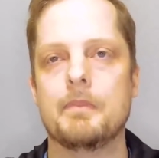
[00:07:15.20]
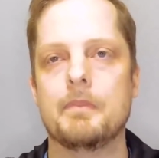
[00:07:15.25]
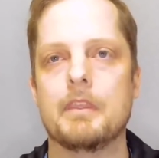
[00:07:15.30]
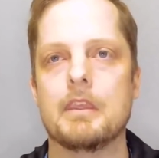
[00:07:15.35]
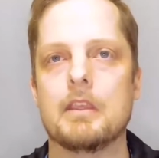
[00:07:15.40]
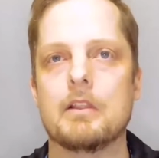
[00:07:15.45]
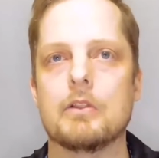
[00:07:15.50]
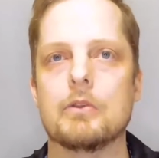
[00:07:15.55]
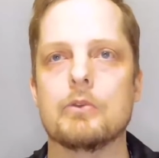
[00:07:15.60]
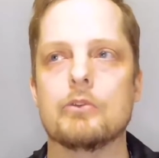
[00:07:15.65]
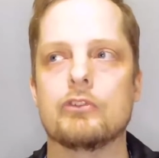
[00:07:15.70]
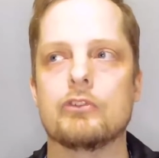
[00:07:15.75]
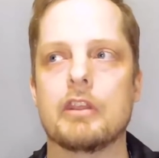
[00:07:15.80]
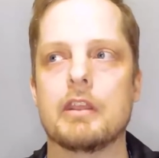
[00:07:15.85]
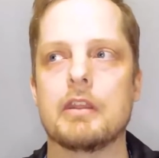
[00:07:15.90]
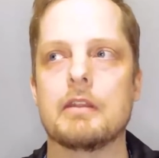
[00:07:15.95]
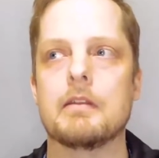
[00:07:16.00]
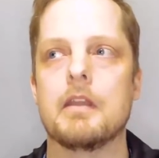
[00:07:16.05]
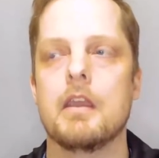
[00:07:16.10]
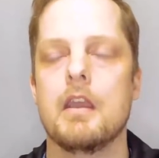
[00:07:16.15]
the
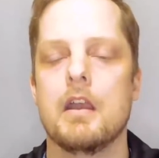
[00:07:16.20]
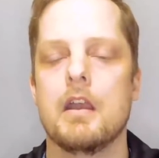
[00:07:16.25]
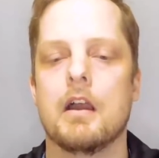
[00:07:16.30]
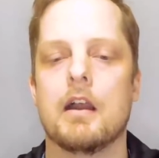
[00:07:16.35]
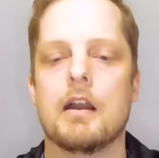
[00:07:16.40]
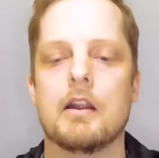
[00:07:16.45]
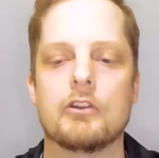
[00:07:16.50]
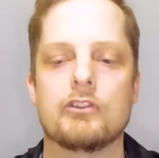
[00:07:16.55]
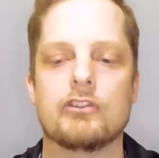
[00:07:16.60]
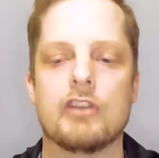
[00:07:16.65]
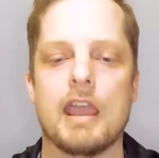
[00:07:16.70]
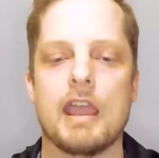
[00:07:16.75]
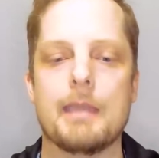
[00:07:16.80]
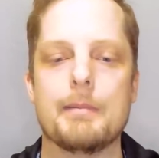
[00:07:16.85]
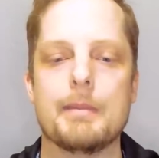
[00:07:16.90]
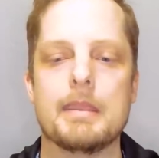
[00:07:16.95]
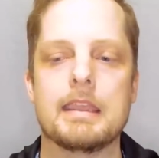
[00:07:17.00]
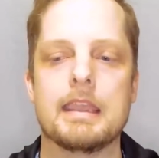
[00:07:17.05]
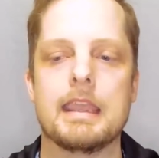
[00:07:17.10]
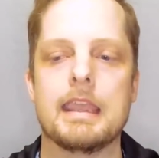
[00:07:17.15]
illusion are
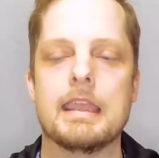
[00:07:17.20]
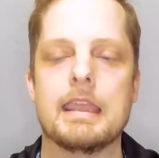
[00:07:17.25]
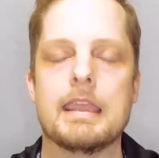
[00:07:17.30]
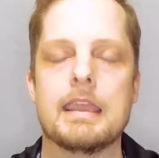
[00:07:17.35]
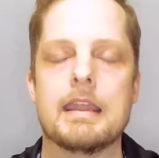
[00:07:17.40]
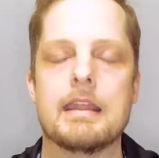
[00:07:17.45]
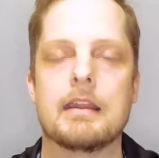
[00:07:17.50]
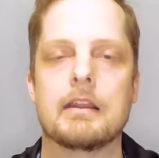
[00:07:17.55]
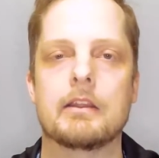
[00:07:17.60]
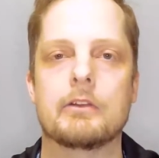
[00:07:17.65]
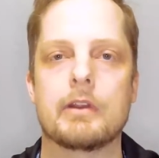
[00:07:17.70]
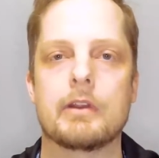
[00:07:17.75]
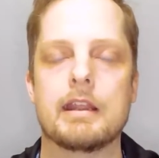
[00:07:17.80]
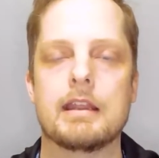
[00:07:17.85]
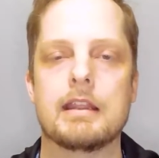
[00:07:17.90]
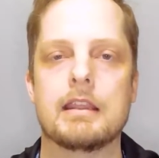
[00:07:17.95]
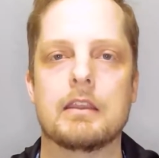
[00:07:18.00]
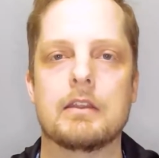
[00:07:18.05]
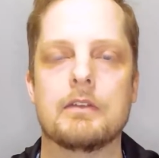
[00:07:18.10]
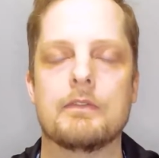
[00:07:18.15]
chiming in and
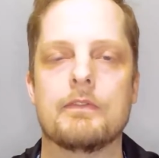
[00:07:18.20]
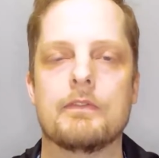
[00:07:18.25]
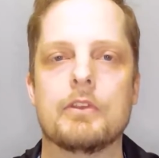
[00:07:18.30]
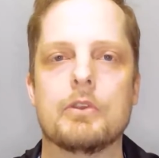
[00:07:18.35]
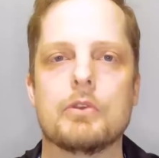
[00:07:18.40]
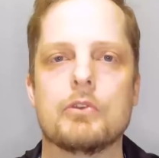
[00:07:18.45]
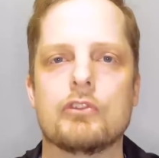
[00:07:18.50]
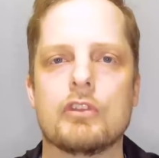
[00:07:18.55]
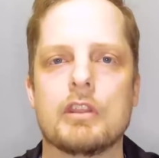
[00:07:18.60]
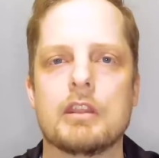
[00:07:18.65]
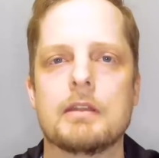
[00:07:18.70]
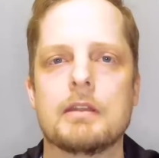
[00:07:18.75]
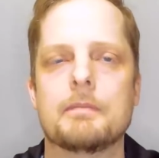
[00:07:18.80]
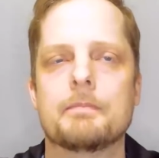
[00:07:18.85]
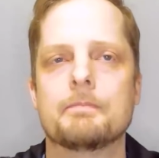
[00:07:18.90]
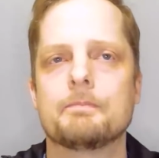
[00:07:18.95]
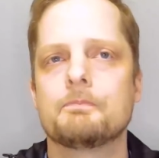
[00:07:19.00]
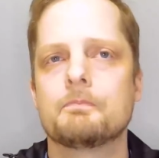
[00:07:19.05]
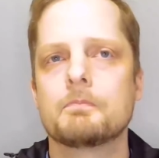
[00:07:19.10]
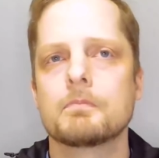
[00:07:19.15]
creating
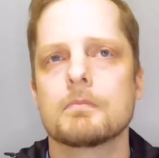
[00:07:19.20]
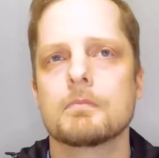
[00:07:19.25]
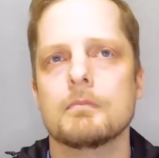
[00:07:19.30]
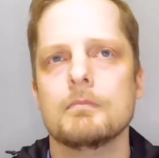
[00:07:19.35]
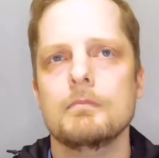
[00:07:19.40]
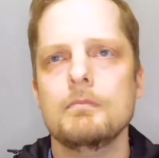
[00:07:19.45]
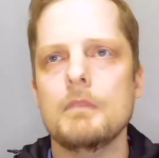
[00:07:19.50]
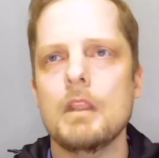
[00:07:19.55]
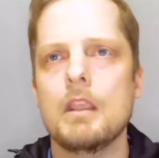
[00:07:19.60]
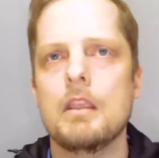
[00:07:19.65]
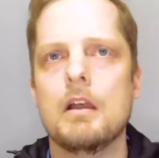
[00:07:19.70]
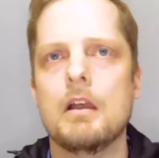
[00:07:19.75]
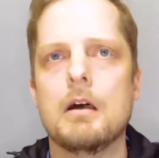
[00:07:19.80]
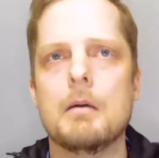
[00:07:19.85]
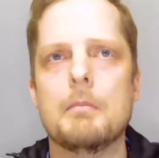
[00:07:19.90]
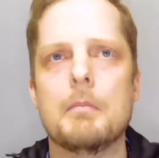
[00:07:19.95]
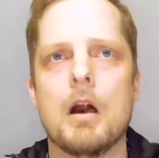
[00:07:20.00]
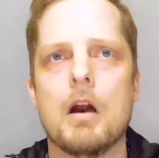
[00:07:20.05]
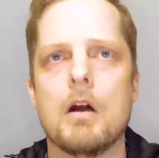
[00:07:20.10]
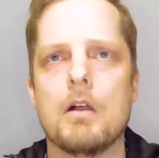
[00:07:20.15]
confusion.
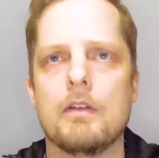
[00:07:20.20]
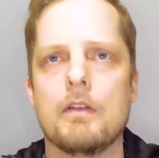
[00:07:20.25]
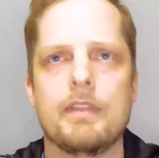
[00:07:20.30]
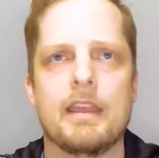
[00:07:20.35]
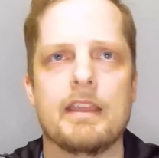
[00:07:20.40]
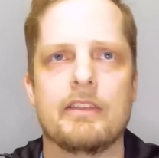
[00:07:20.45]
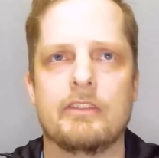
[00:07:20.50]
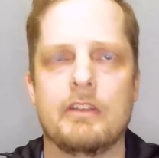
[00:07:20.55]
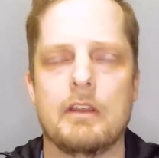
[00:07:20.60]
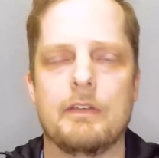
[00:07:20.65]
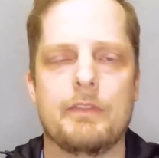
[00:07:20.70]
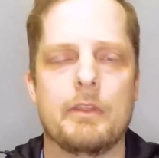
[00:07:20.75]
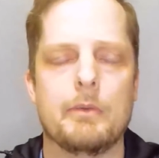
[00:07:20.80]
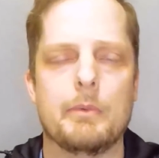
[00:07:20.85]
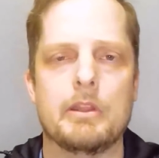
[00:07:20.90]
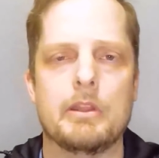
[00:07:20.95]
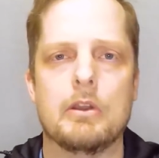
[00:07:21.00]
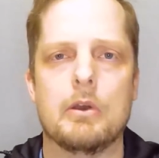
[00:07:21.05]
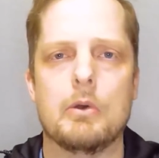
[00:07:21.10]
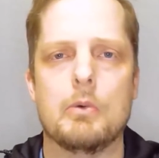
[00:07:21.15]
All of that stuff that
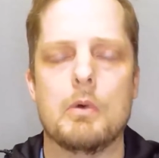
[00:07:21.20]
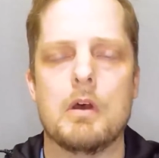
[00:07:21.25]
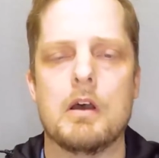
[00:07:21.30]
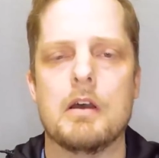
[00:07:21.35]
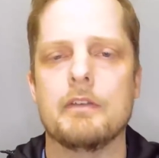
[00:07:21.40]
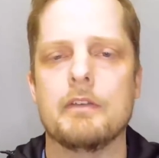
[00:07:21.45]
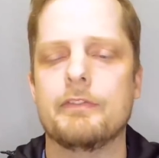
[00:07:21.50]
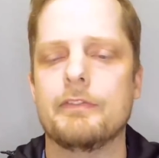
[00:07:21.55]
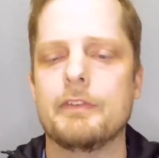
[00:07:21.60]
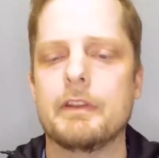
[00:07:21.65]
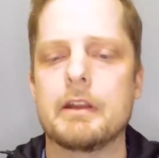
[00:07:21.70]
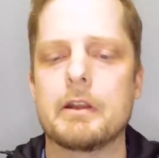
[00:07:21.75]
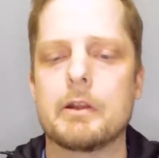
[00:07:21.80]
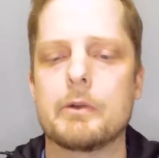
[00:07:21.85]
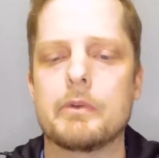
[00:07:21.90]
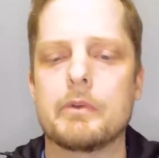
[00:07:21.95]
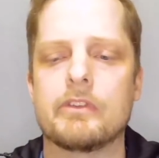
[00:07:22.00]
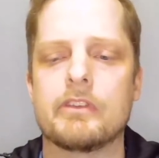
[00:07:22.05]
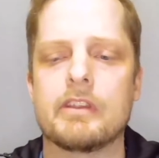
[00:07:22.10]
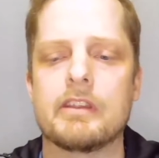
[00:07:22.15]
we don't want, fear,
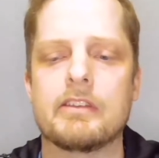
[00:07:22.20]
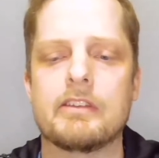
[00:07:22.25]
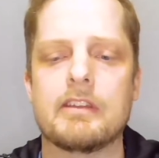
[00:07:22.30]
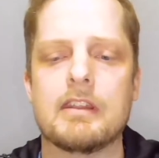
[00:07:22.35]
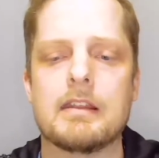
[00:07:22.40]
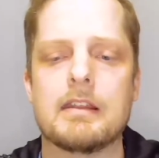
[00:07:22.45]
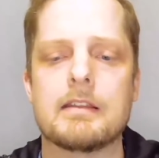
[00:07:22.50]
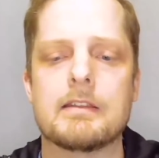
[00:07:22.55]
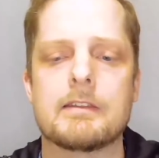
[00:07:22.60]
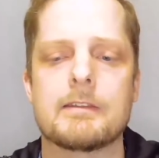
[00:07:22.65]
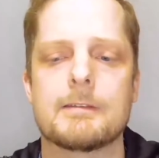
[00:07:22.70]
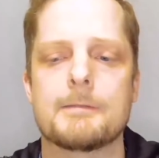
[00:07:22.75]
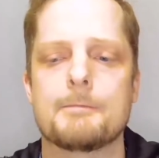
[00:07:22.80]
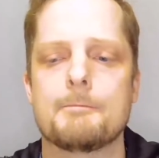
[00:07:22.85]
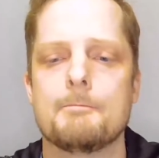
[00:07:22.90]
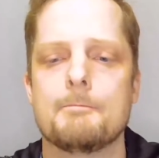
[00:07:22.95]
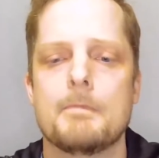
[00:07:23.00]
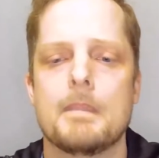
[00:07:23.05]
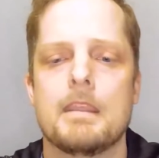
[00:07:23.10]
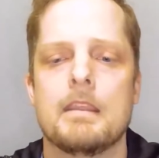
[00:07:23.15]

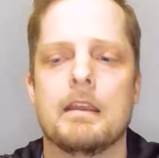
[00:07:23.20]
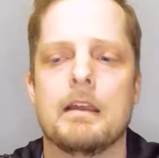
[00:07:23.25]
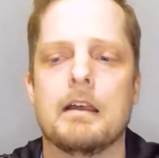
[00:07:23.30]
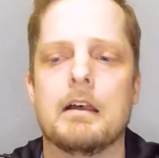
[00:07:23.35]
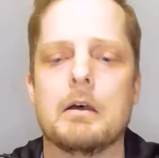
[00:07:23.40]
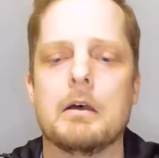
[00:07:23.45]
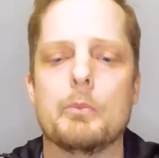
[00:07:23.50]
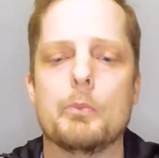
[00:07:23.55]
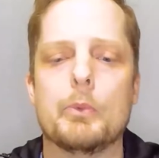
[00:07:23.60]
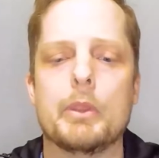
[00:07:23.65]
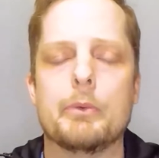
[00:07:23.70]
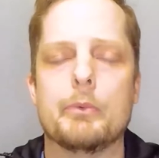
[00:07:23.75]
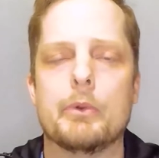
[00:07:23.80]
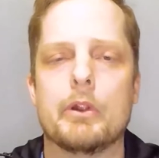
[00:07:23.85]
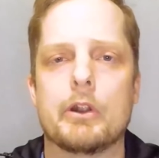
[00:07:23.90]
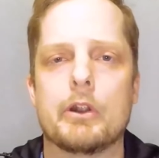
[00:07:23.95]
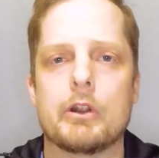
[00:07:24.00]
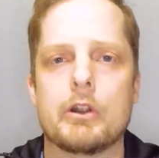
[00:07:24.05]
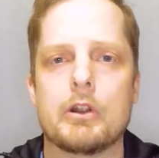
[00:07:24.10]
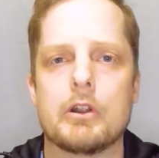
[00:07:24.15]
resistance, we
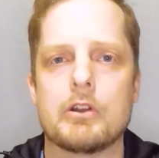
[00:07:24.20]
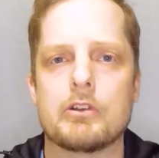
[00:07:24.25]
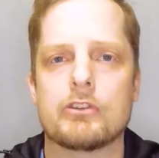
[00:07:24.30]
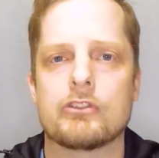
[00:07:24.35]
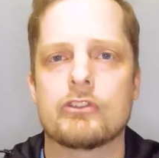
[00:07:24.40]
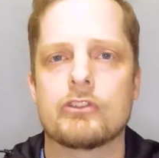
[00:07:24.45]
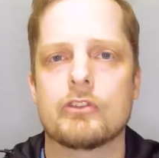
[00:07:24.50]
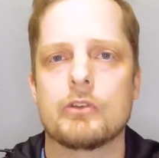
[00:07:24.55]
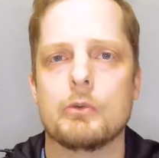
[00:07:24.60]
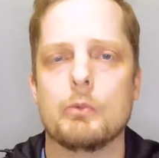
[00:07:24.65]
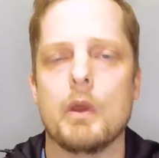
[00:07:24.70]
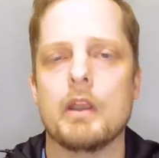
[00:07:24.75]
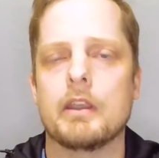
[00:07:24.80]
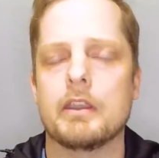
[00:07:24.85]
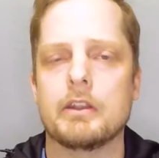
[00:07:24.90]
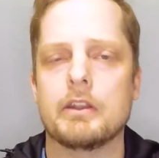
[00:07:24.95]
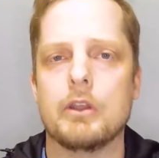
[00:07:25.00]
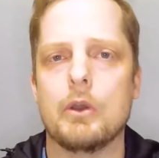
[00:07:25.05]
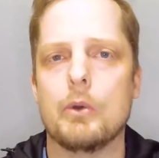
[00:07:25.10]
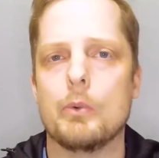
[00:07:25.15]
rehearse what
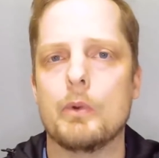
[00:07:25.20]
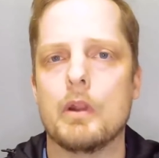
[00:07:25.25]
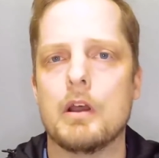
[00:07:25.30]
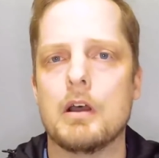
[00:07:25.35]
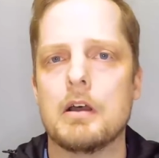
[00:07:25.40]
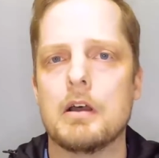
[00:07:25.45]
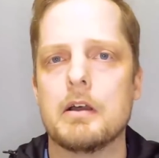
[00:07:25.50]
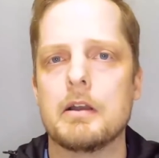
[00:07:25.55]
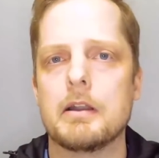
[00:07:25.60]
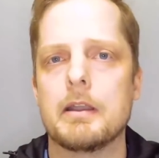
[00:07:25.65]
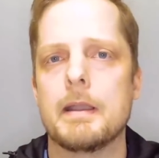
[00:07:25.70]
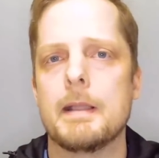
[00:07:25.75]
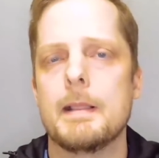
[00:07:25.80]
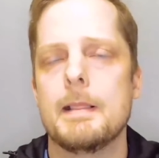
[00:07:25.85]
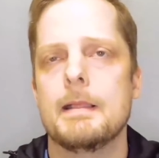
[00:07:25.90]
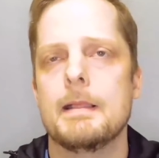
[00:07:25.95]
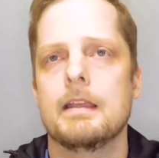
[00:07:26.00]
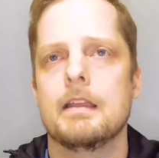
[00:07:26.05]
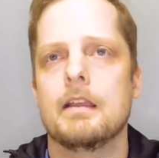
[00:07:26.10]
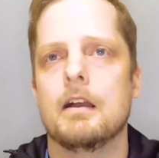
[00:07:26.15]
could go wrong.
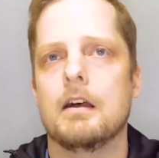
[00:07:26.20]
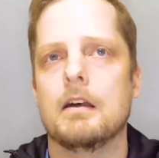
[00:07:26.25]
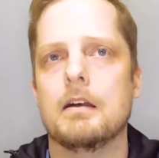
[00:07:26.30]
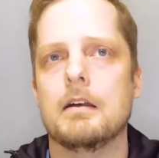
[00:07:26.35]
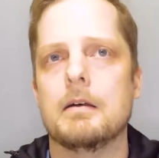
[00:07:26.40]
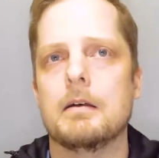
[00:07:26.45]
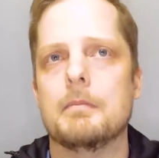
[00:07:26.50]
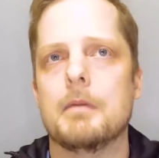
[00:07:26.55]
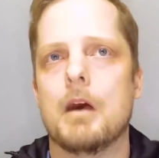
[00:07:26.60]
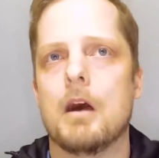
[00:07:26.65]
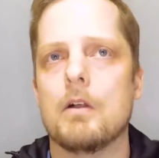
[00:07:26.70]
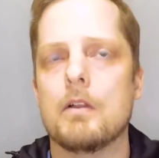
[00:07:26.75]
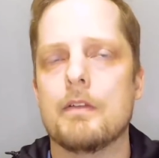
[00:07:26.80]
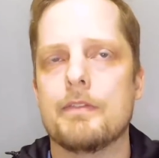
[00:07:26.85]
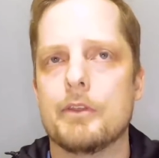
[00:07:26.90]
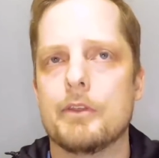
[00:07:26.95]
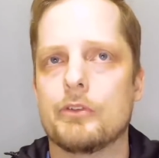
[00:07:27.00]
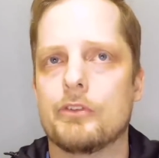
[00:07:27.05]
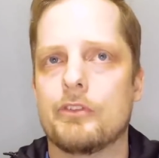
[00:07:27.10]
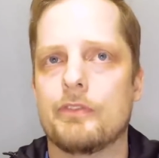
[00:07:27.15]
All
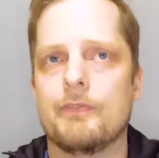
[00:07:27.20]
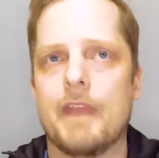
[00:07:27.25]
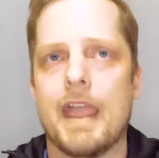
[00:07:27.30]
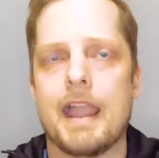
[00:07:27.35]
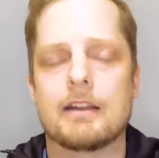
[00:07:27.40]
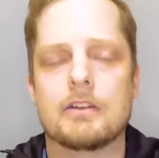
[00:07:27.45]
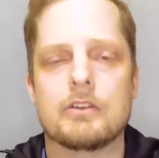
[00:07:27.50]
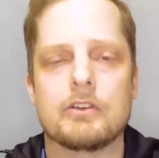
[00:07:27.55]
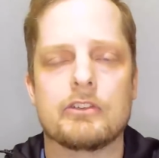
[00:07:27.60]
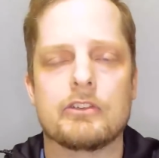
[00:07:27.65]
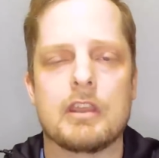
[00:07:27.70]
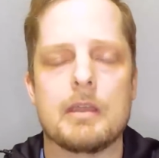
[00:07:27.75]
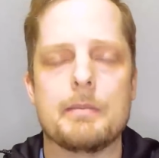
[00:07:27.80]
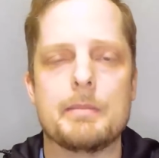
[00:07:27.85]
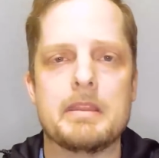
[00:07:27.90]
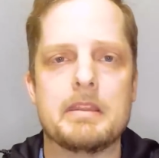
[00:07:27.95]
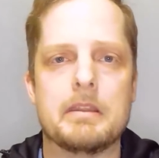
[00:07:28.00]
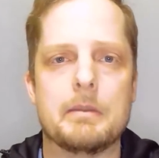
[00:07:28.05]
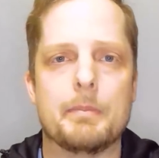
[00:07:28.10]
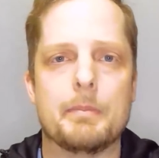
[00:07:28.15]
of those factors
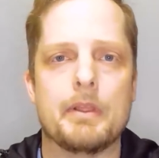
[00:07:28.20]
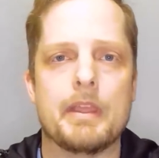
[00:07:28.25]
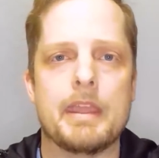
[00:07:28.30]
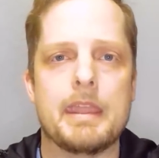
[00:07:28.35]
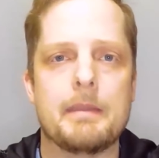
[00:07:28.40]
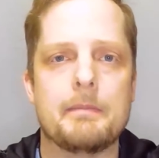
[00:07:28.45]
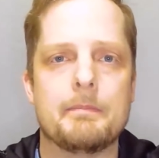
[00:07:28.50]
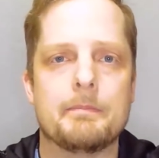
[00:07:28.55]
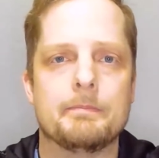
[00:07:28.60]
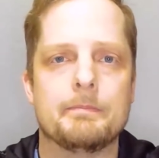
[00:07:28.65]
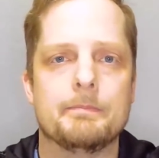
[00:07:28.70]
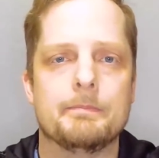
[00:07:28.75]
come into play,